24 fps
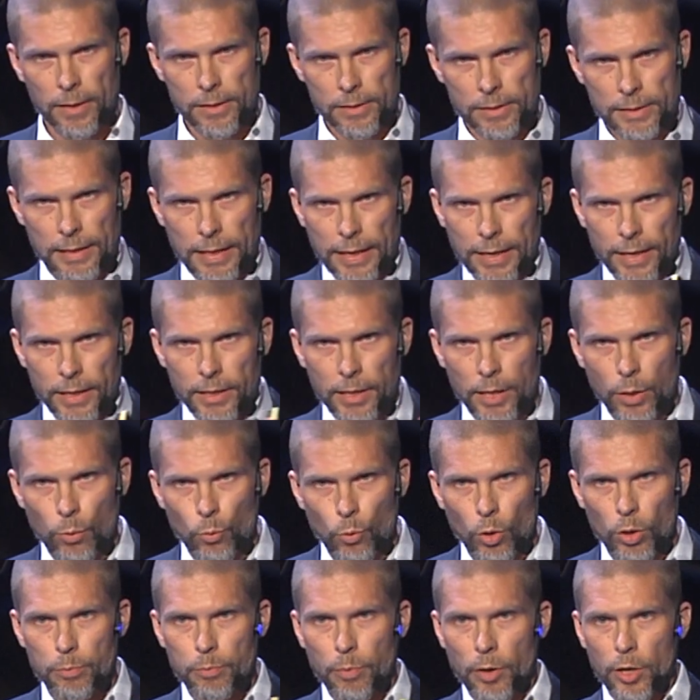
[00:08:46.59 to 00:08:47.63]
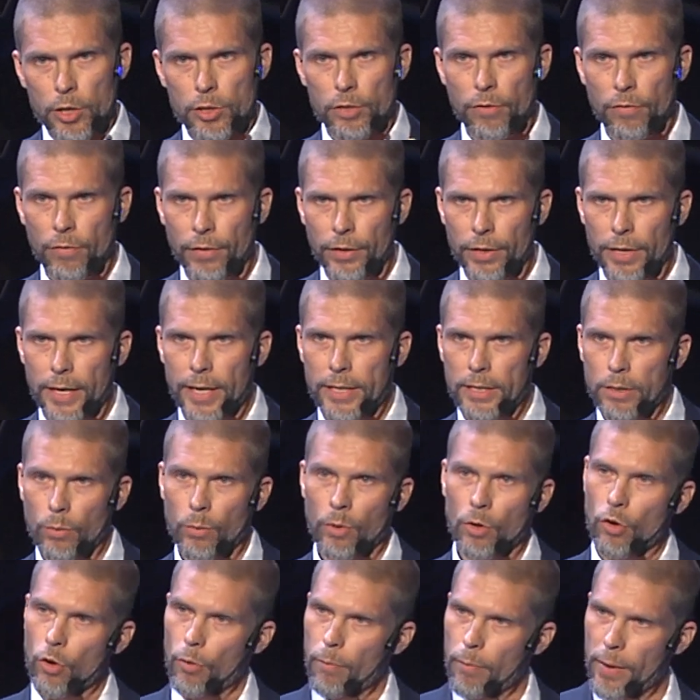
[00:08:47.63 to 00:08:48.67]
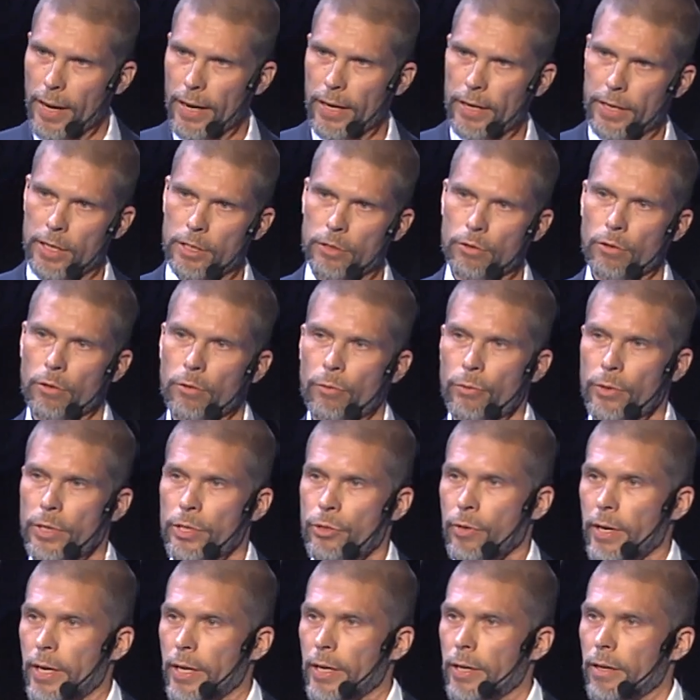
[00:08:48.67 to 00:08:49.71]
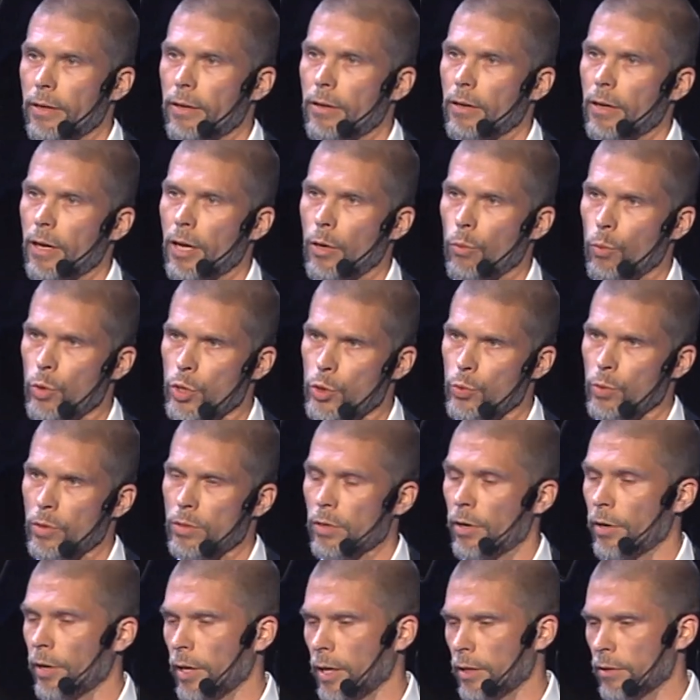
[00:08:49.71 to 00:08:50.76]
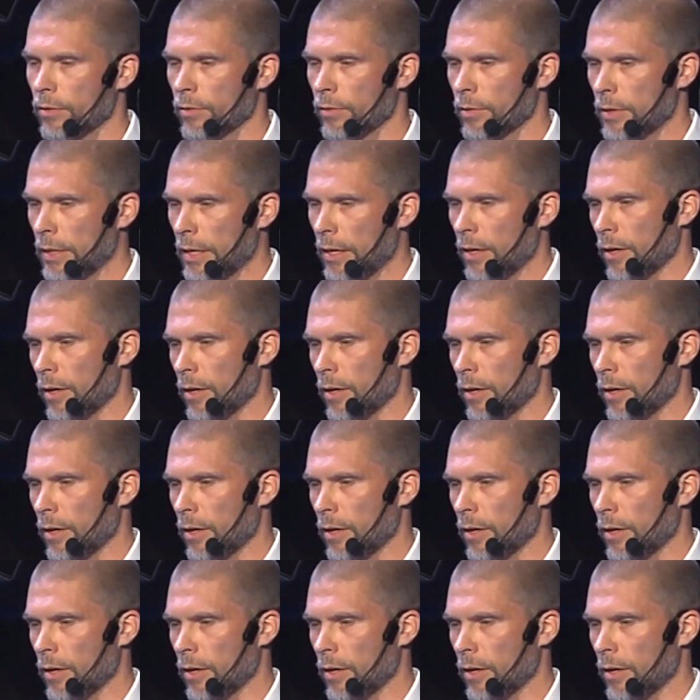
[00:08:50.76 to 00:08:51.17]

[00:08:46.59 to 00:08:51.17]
selecting what parts of the data will go back into the retraining and which ones are not.